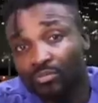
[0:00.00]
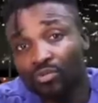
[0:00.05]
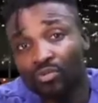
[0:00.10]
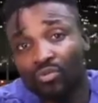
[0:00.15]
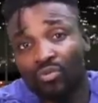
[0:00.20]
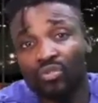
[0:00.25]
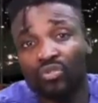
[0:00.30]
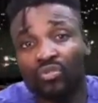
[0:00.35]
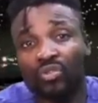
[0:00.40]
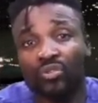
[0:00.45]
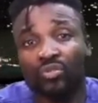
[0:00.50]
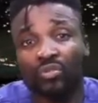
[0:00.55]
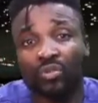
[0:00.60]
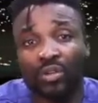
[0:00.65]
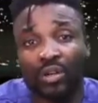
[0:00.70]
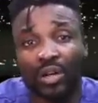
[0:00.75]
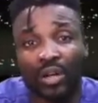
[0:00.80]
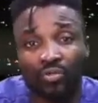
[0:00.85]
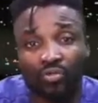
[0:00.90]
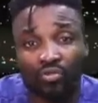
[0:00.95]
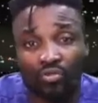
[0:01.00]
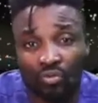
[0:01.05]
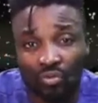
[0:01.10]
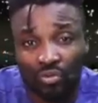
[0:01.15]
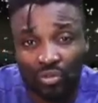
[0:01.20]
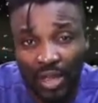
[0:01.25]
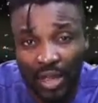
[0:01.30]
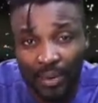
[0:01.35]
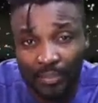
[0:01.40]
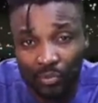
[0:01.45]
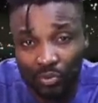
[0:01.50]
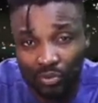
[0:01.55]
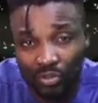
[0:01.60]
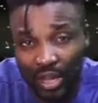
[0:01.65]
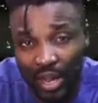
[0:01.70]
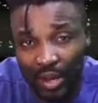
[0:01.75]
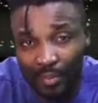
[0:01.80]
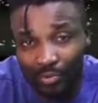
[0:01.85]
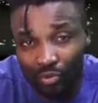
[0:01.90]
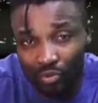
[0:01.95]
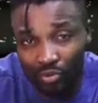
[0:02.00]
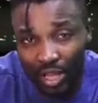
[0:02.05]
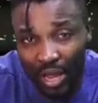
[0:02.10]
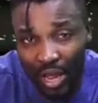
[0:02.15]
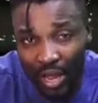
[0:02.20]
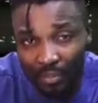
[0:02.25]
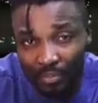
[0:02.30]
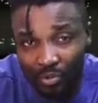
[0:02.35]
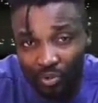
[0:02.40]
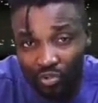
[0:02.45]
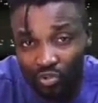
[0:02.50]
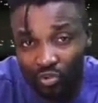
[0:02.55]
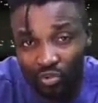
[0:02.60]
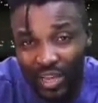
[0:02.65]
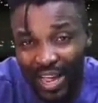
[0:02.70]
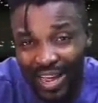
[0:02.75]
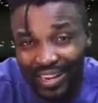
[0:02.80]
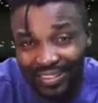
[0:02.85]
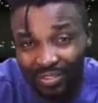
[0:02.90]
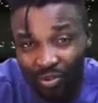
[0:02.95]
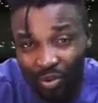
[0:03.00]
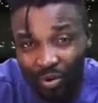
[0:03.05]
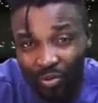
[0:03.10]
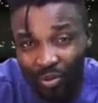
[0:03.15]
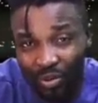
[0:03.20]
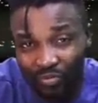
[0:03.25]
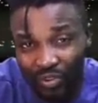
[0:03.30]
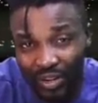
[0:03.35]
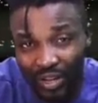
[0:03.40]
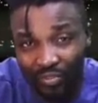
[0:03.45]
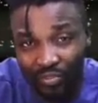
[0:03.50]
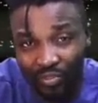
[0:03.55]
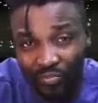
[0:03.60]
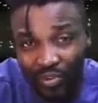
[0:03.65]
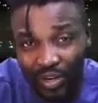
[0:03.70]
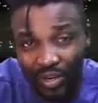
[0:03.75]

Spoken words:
We'll go straight to the down news. No time. Because today I'll come with fire for